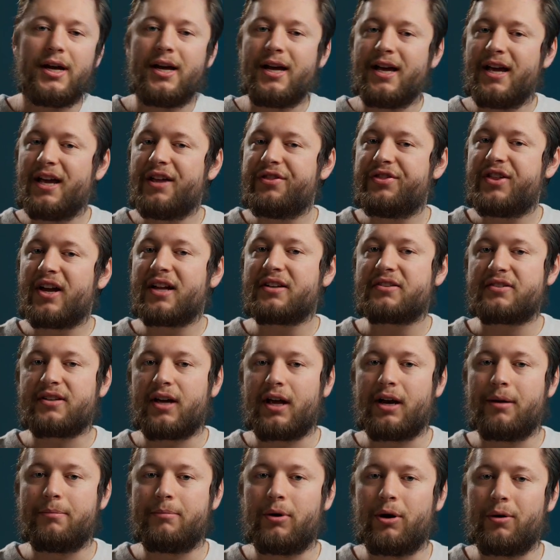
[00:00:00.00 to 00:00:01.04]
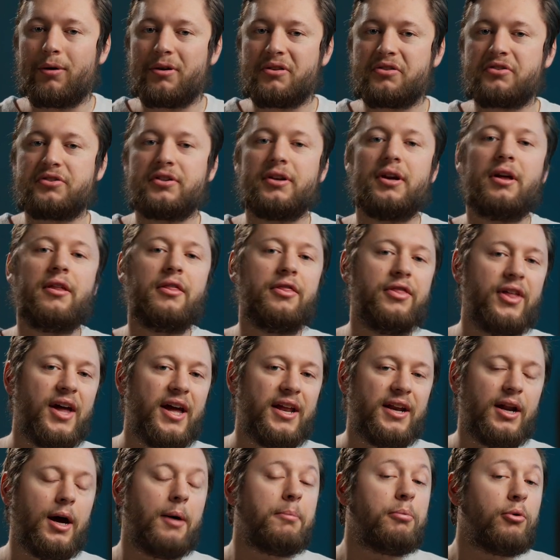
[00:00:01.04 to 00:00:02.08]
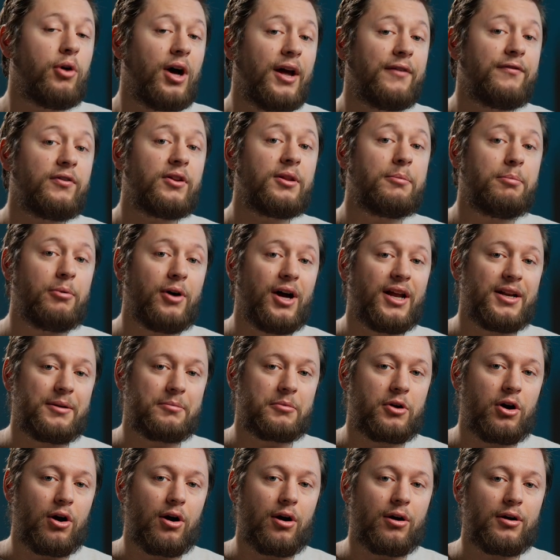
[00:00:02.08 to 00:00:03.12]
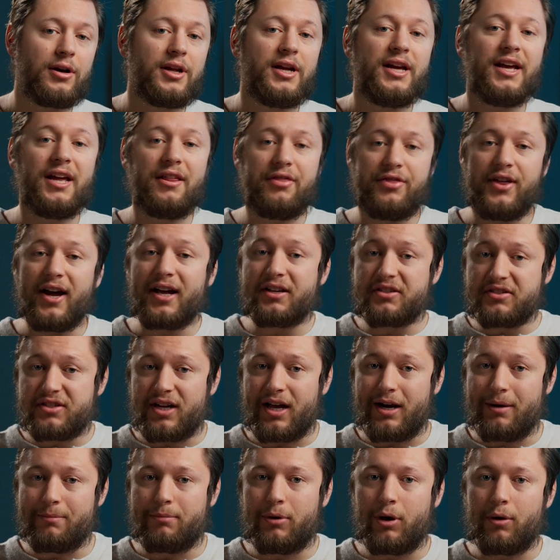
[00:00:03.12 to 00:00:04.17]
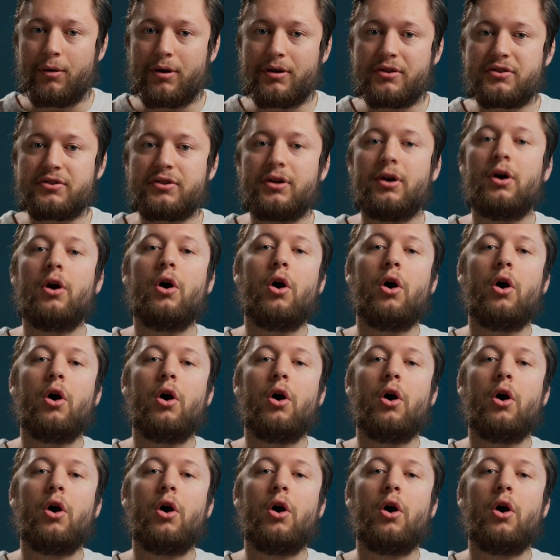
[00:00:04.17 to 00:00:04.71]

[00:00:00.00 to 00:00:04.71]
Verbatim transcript: hit that sign up bonus, then apply for the Platinum card, hit that sign up bonus,